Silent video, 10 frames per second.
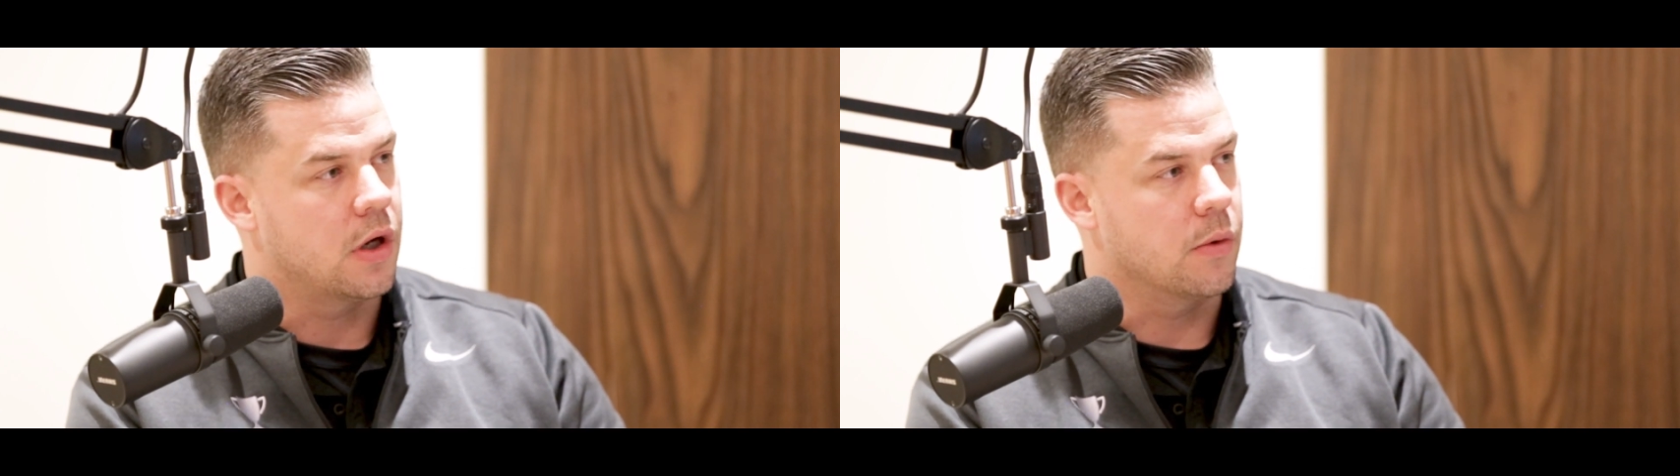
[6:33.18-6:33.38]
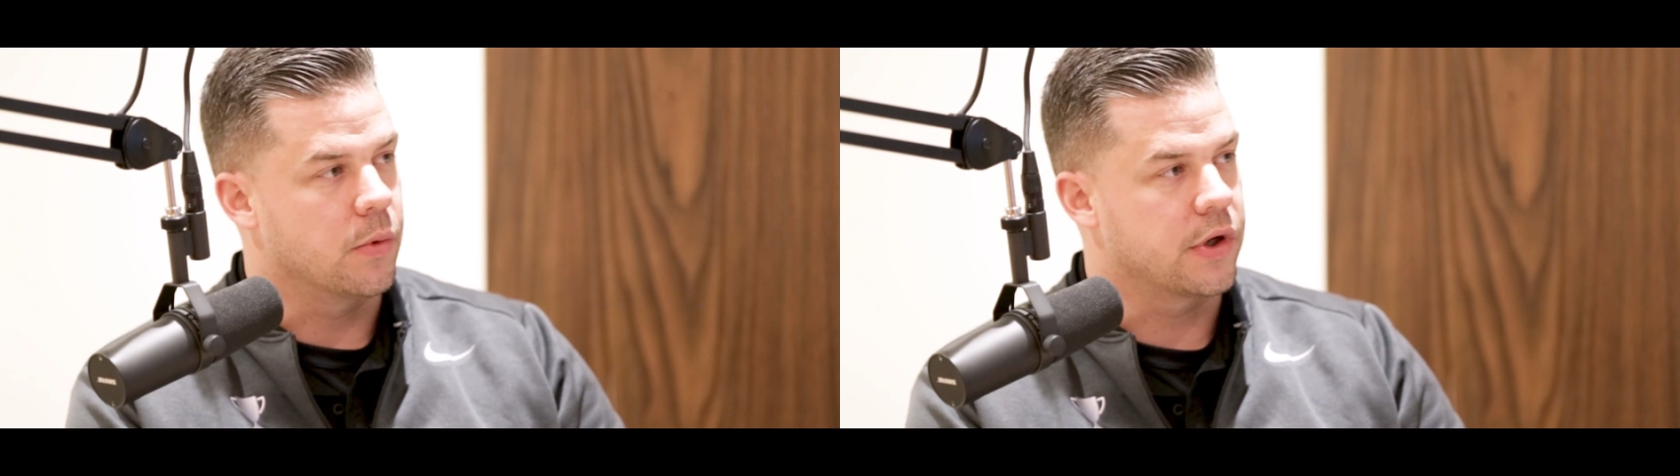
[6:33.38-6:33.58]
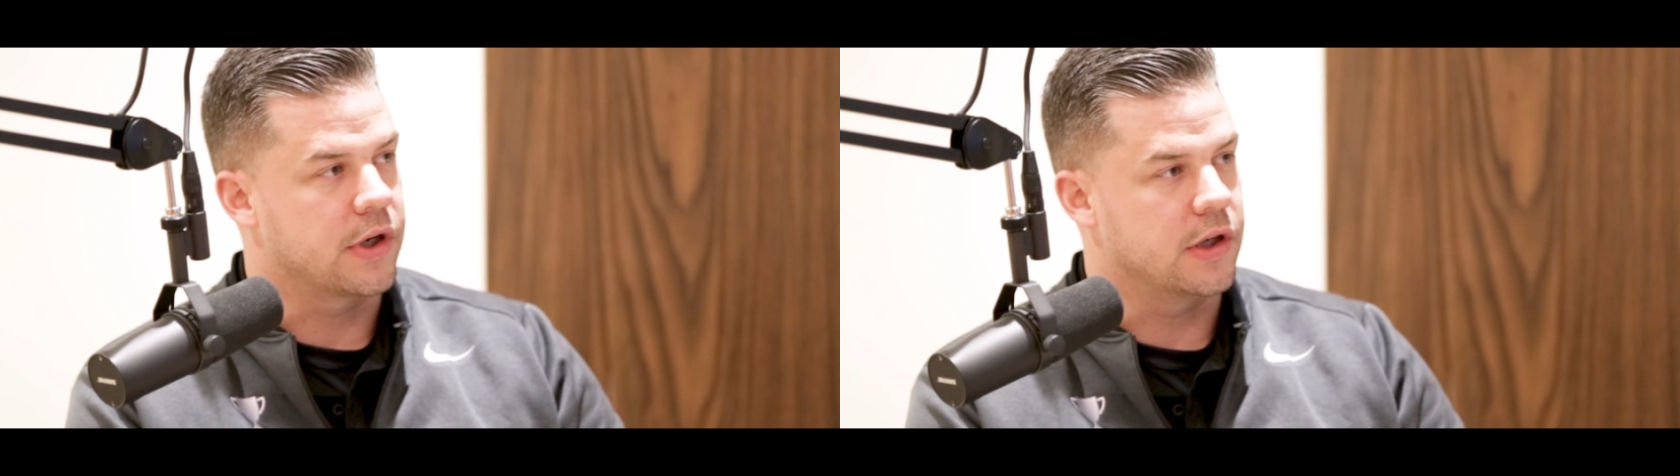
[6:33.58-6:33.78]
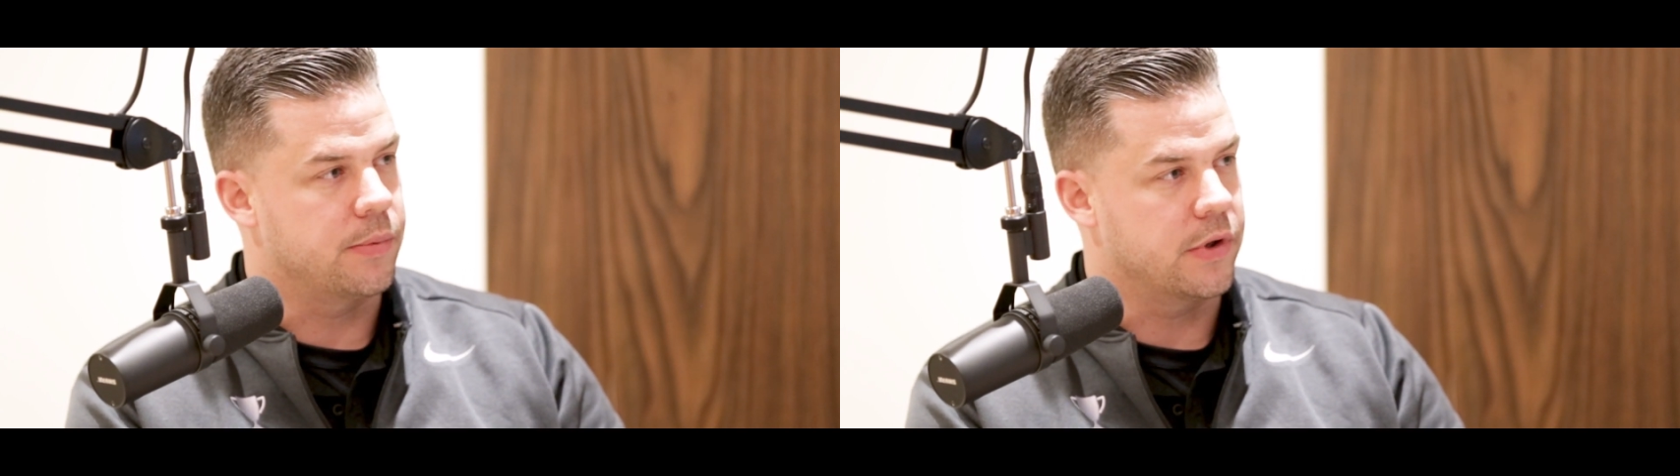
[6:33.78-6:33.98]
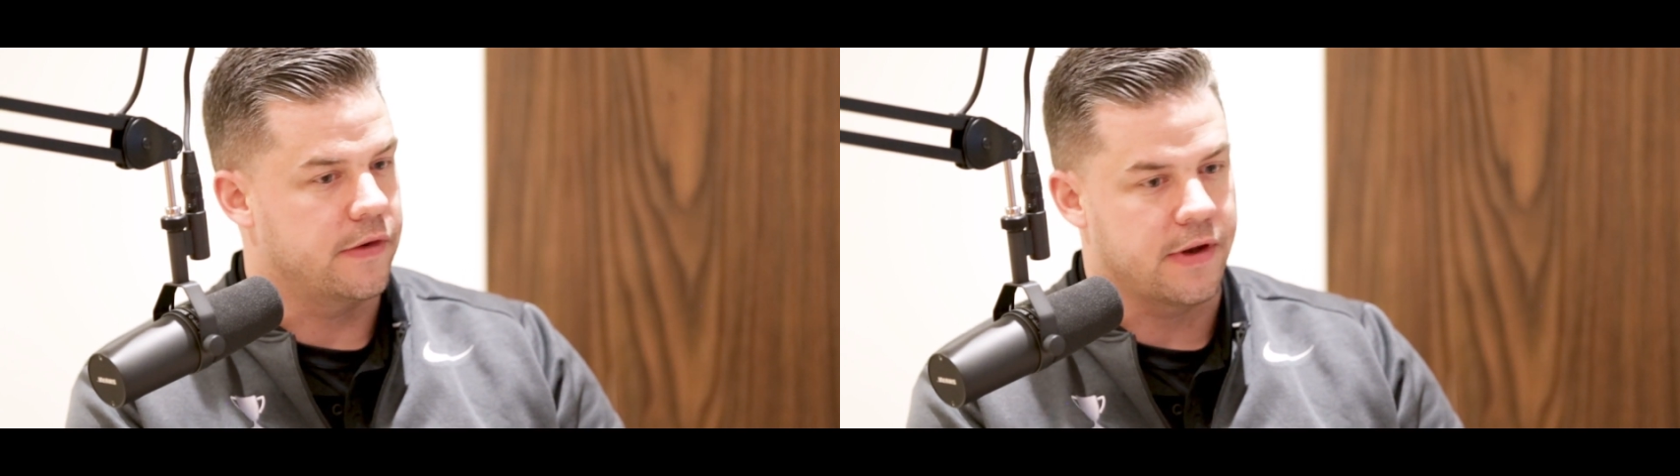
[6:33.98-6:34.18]
We're looking to
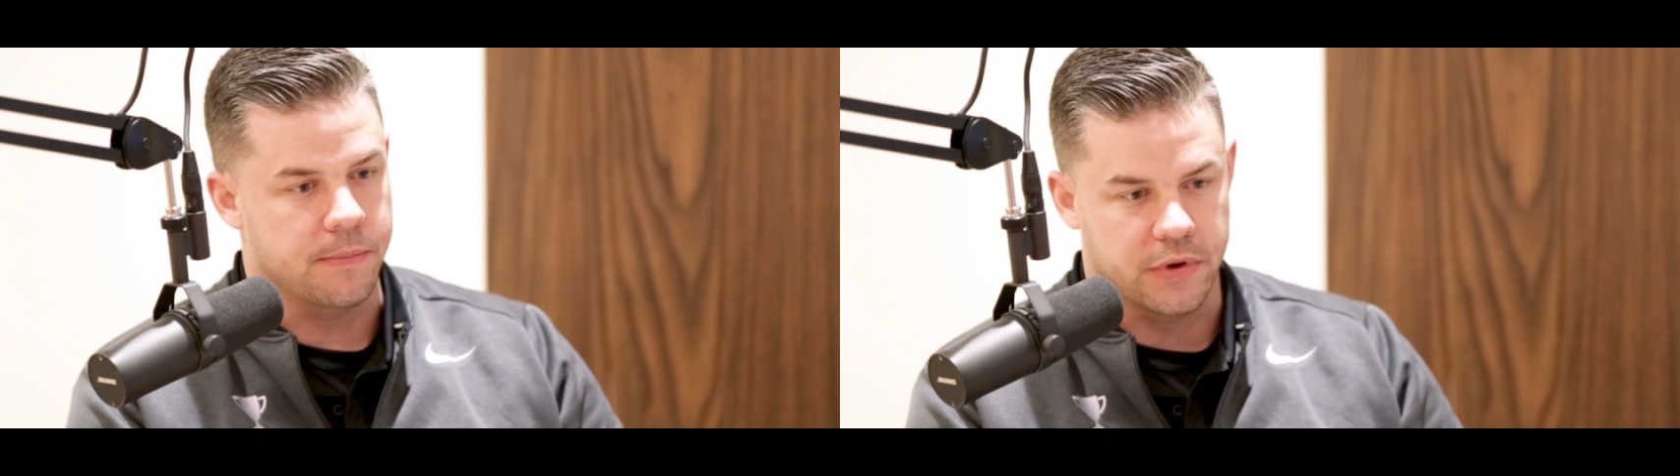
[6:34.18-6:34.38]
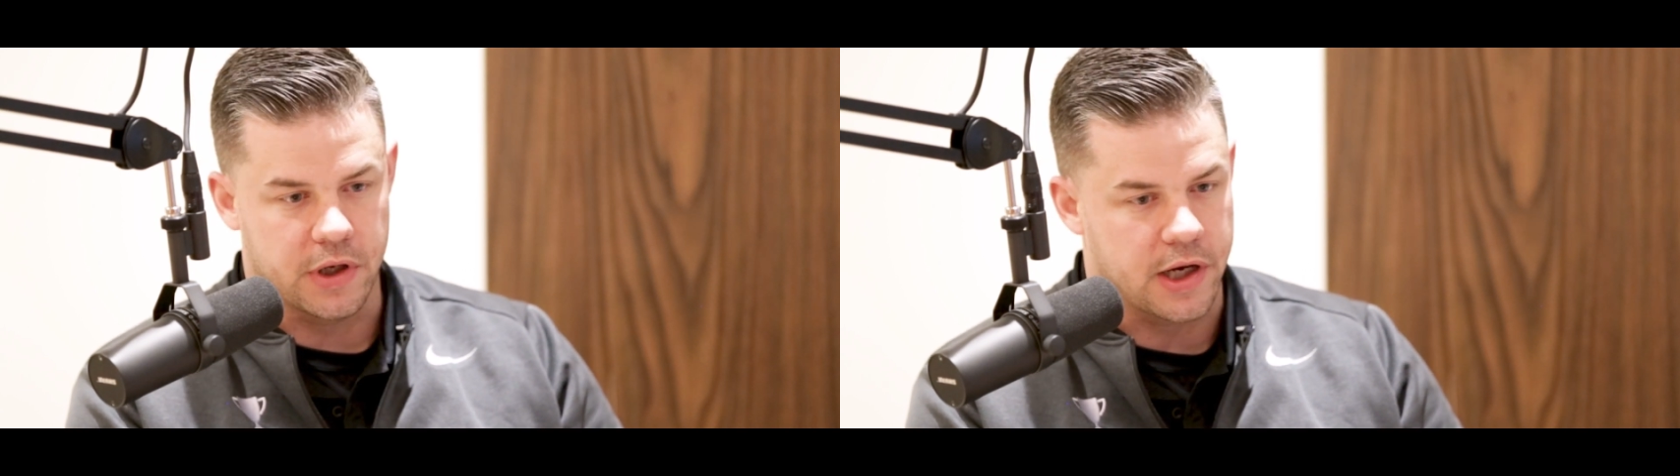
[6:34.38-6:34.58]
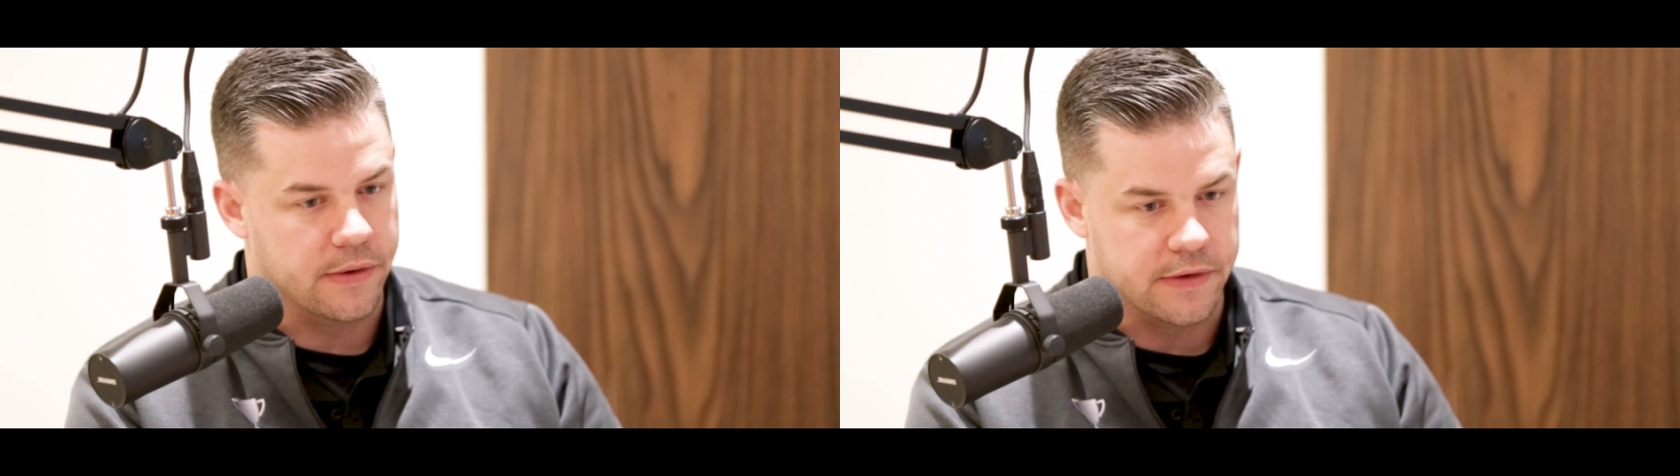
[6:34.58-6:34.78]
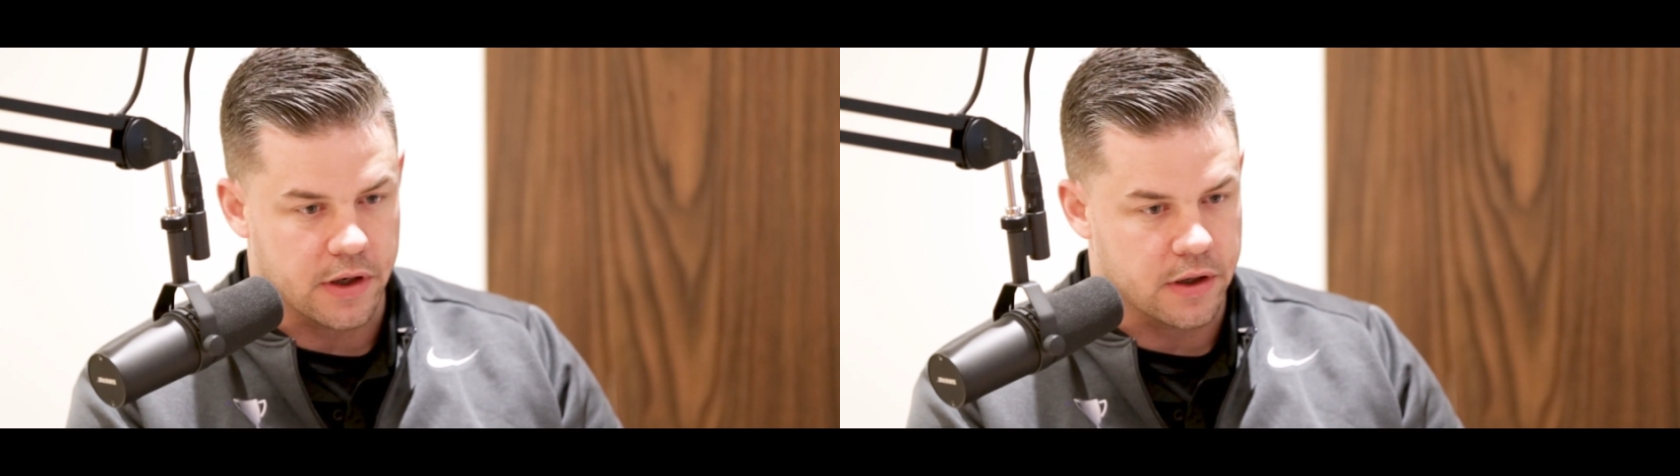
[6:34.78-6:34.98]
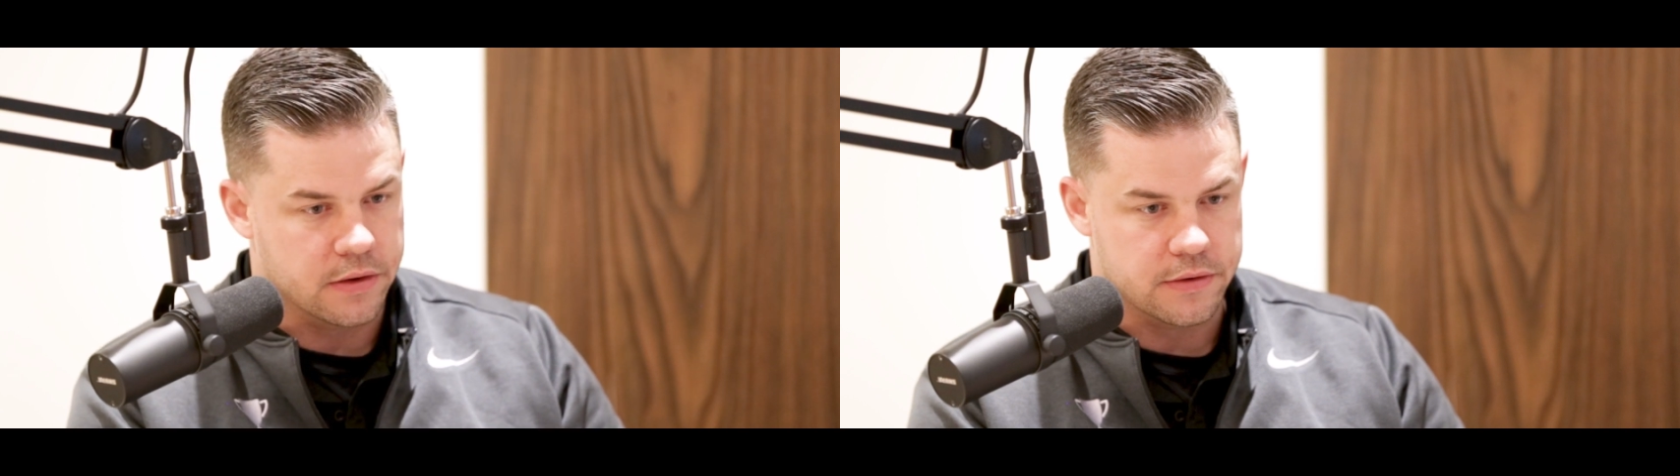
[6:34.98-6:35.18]
put a template out
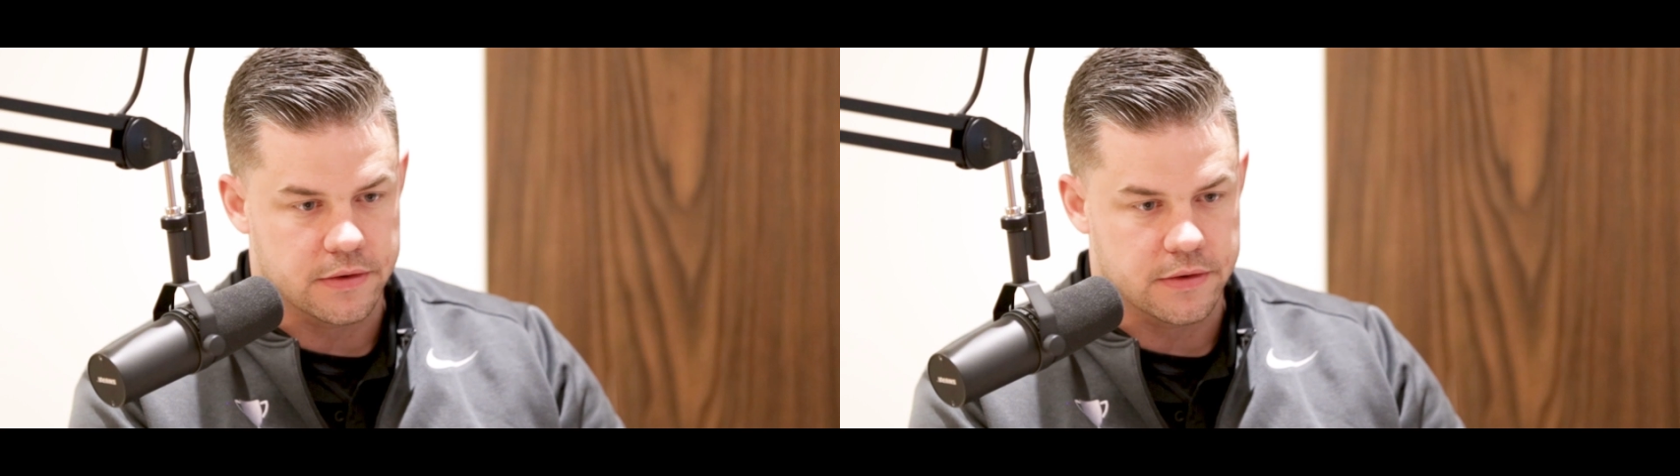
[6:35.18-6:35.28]
there.